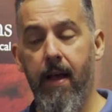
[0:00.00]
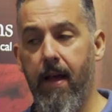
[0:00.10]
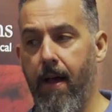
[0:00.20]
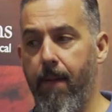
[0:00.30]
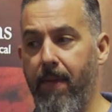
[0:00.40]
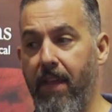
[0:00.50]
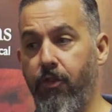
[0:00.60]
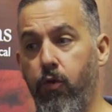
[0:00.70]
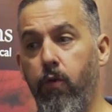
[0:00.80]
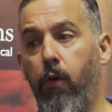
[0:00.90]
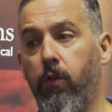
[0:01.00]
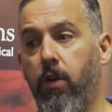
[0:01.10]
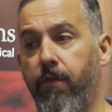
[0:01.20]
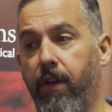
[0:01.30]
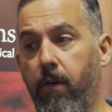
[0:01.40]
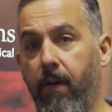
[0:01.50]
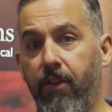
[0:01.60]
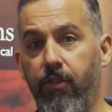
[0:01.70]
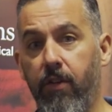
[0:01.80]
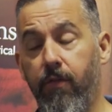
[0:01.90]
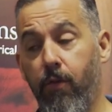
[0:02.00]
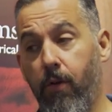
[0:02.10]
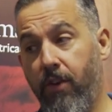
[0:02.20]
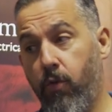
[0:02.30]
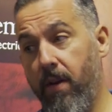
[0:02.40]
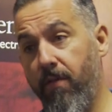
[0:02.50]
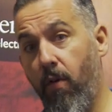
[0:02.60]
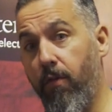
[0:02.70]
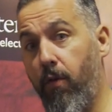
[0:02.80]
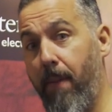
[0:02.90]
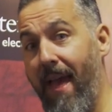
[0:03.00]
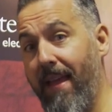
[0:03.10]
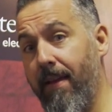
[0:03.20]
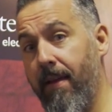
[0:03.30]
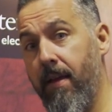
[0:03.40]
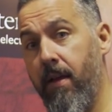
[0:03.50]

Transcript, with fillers: um, in two volt configuration for a 24 volt bank.